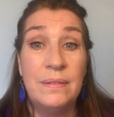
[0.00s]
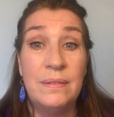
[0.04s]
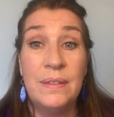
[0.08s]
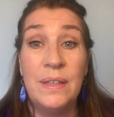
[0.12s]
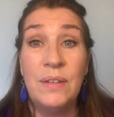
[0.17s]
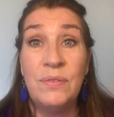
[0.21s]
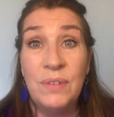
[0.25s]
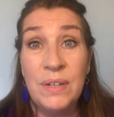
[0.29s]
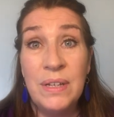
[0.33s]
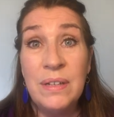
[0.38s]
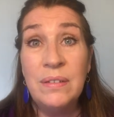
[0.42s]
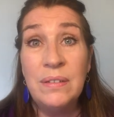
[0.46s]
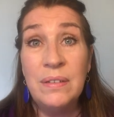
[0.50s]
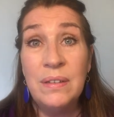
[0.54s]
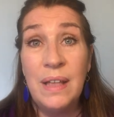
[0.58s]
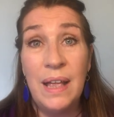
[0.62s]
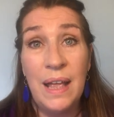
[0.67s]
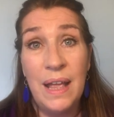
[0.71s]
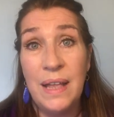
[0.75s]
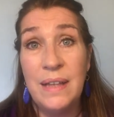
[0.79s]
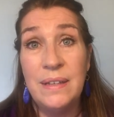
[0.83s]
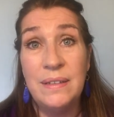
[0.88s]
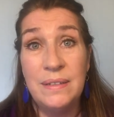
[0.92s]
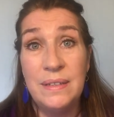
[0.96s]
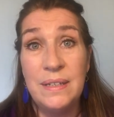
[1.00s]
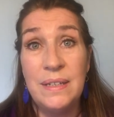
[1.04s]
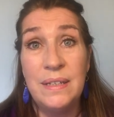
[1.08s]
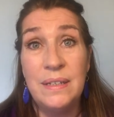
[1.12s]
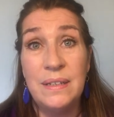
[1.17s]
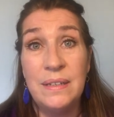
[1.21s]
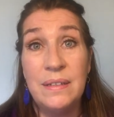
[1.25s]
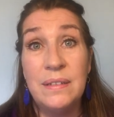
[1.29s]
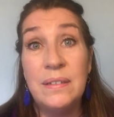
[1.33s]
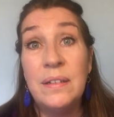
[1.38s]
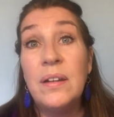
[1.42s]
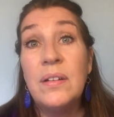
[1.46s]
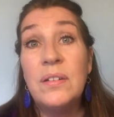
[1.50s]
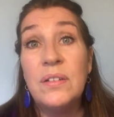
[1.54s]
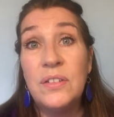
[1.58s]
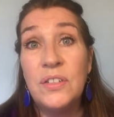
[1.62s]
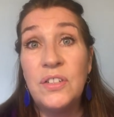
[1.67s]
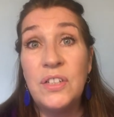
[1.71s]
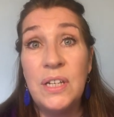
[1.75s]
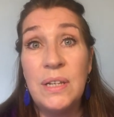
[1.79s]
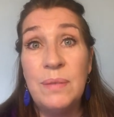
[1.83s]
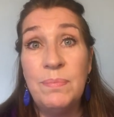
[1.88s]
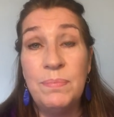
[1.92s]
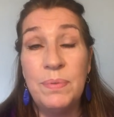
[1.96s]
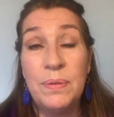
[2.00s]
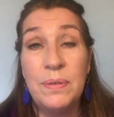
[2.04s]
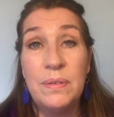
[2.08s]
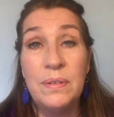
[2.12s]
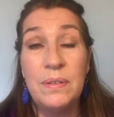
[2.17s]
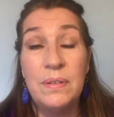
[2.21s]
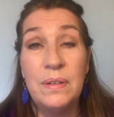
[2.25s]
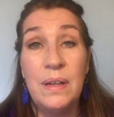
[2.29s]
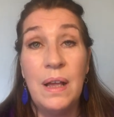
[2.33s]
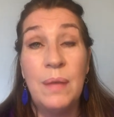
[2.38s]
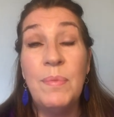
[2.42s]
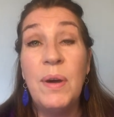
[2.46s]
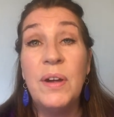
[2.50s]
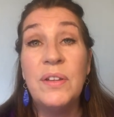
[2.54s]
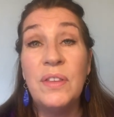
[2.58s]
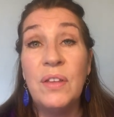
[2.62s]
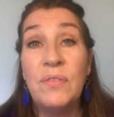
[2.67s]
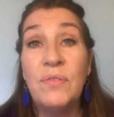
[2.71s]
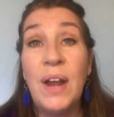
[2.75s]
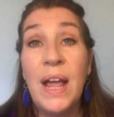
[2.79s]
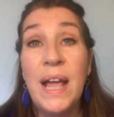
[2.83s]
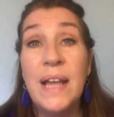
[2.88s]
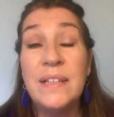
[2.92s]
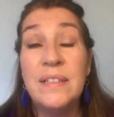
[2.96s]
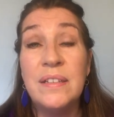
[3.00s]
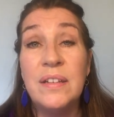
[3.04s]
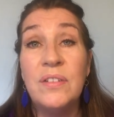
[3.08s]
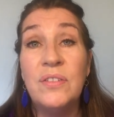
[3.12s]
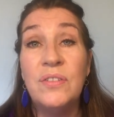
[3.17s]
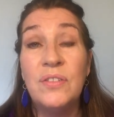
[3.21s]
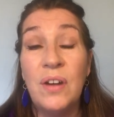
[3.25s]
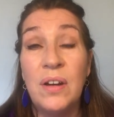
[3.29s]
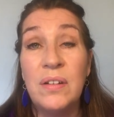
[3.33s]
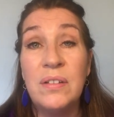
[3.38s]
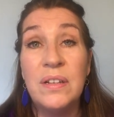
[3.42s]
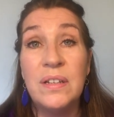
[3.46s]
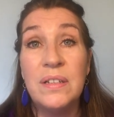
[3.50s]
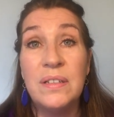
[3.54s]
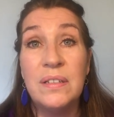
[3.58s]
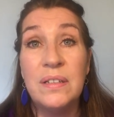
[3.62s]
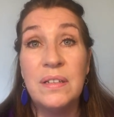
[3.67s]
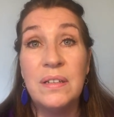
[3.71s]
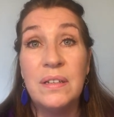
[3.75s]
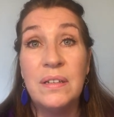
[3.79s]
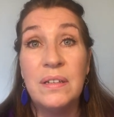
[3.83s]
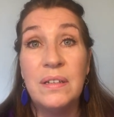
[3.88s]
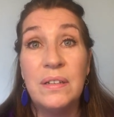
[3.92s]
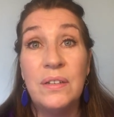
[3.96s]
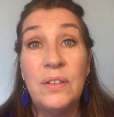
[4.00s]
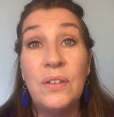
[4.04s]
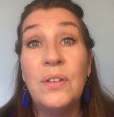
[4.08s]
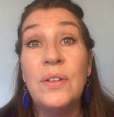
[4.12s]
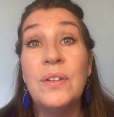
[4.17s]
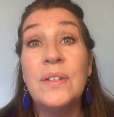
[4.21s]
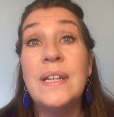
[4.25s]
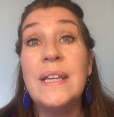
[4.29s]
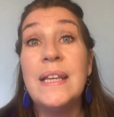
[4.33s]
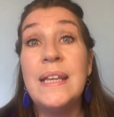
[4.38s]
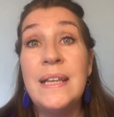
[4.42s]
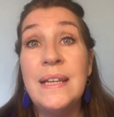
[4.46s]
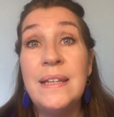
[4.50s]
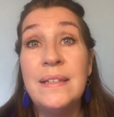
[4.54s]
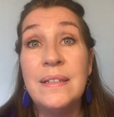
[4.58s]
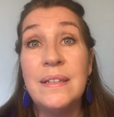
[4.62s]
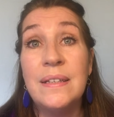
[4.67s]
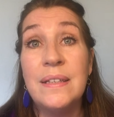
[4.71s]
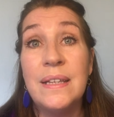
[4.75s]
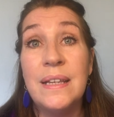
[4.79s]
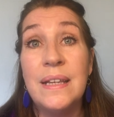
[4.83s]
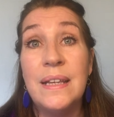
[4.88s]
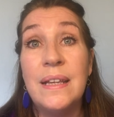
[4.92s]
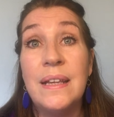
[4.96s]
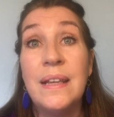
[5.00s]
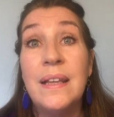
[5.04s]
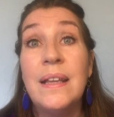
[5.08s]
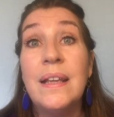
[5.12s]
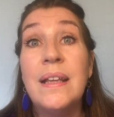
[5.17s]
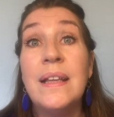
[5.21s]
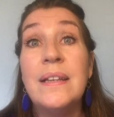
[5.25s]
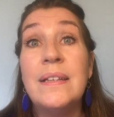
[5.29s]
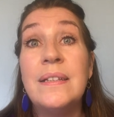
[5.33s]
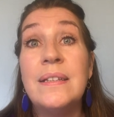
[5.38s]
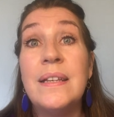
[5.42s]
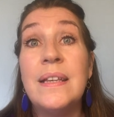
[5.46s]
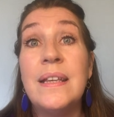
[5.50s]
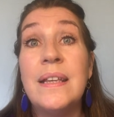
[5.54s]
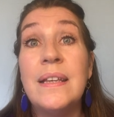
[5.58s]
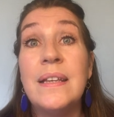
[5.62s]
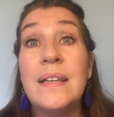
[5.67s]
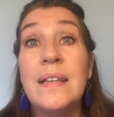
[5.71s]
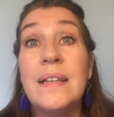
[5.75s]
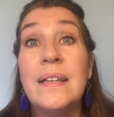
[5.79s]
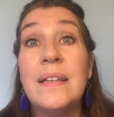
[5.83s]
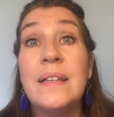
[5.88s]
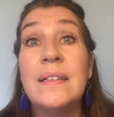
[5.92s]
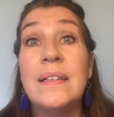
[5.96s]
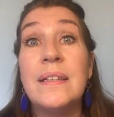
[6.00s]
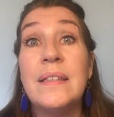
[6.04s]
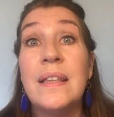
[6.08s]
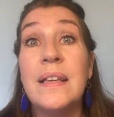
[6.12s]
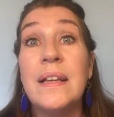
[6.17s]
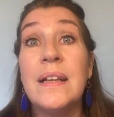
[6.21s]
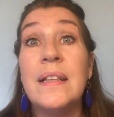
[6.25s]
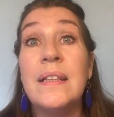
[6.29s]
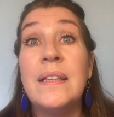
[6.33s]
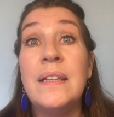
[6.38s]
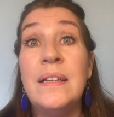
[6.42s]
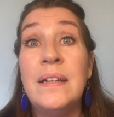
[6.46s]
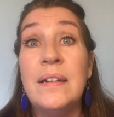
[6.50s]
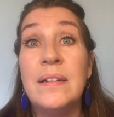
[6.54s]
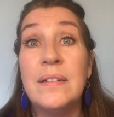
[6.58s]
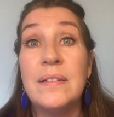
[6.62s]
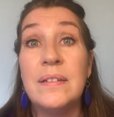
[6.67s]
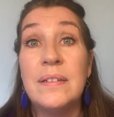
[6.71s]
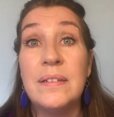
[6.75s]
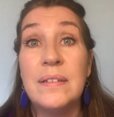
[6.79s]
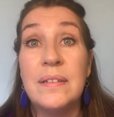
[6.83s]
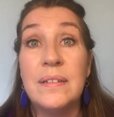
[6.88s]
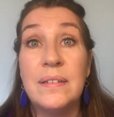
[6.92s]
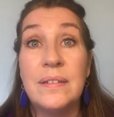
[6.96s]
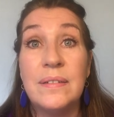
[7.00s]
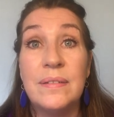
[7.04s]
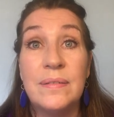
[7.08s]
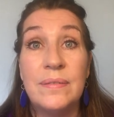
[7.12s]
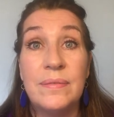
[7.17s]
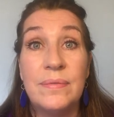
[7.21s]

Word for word: The real antique, dirt cheap among the rags and drunks, you could easily take to the cleaners